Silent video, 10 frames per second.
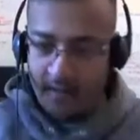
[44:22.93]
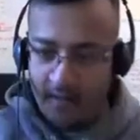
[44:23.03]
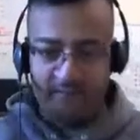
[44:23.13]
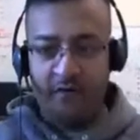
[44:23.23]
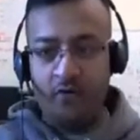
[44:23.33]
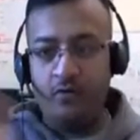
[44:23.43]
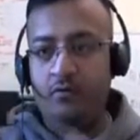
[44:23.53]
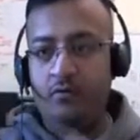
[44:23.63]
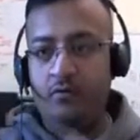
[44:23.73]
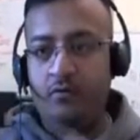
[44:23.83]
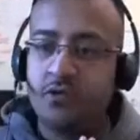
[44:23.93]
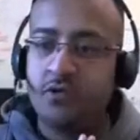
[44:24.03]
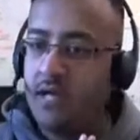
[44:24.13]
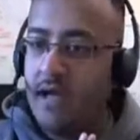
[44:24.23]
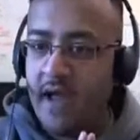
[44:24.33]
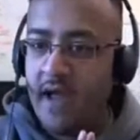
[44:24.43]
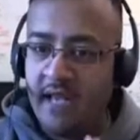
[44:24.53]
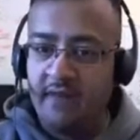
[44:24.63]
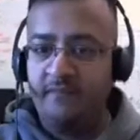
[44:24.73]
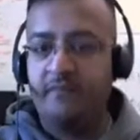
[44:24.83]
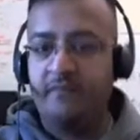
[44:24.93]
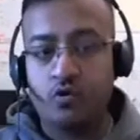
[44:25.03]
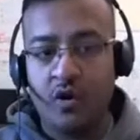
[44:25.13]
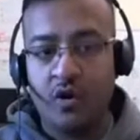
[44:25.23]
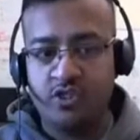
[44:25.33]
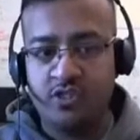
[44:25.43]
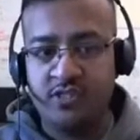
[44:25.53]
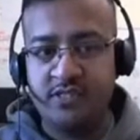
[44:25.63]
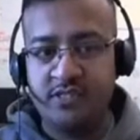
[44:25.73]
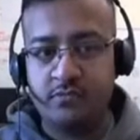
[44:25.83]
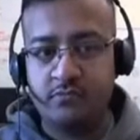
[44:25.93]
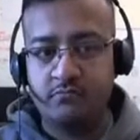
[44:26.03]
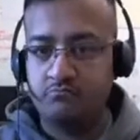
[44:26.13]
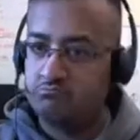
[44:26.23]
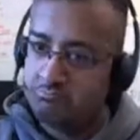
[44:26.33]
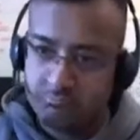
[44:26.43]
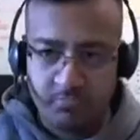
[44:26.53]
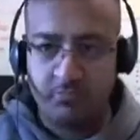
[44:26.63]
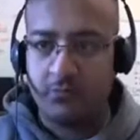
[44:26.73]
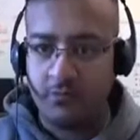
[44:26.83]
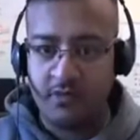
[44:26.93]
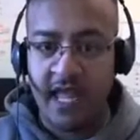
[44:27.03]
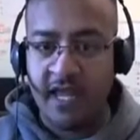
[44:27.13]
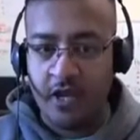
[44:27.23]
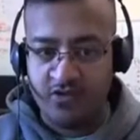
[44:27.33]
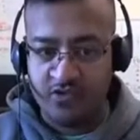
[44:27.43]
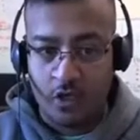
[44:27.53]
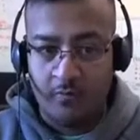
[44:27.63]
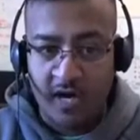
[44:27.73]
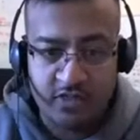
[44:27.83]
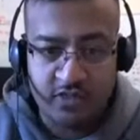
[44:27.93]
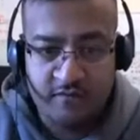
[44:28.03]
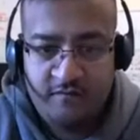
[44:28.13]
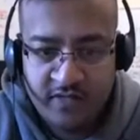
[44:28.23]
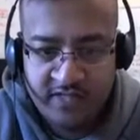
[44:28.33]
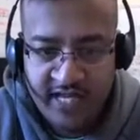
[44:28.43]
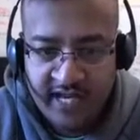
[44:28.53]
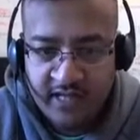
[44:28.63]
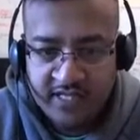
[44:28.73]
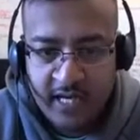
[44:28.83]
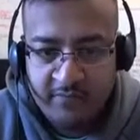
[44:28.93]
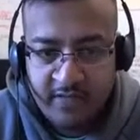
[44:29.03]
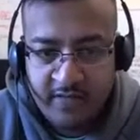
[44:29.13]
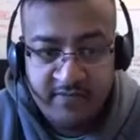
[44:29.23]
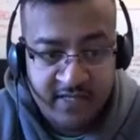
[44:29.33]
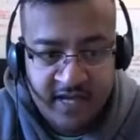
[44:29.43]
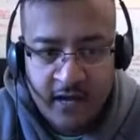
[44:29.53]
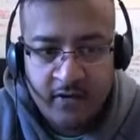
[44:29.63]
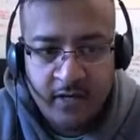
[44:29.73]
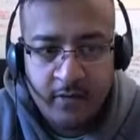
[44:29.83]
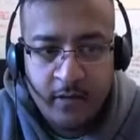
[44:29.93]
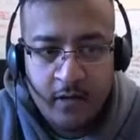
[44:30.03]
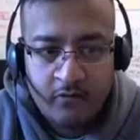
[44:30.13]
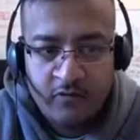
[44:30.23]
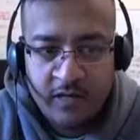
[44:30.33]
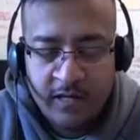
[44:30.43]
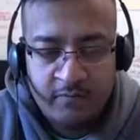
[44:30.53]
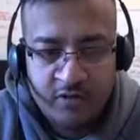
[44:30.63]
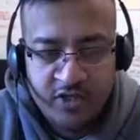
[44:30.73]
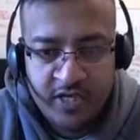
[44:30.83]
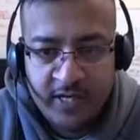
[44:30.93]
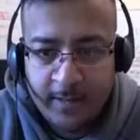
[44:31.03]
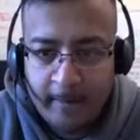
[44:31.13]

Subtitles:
if you guys don't have any further questions, thank you so much for taking the time, James and Karen. Really appreciate it.